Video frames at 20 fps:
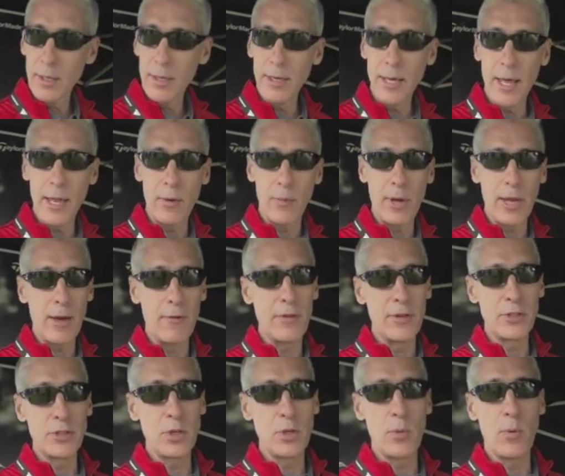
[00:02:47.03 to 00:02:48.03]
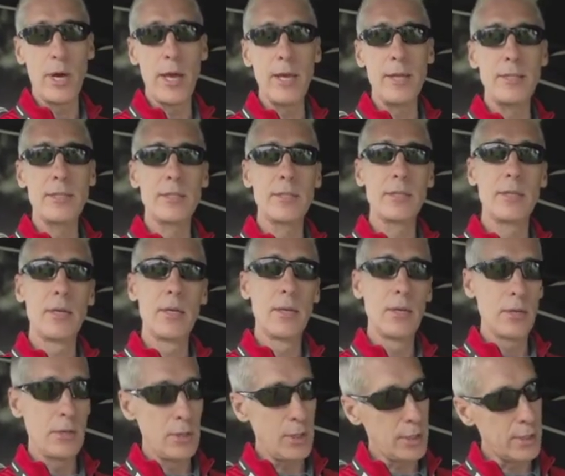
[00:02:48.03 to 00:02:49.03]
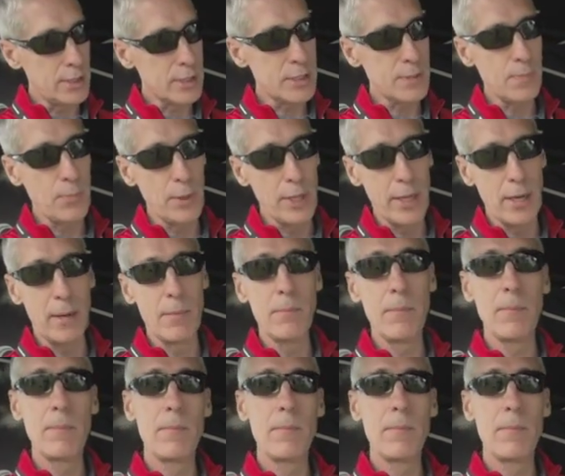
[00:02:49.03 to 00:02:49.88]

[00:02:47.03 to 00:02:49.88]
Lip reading: now that we have the two weights, you can split them.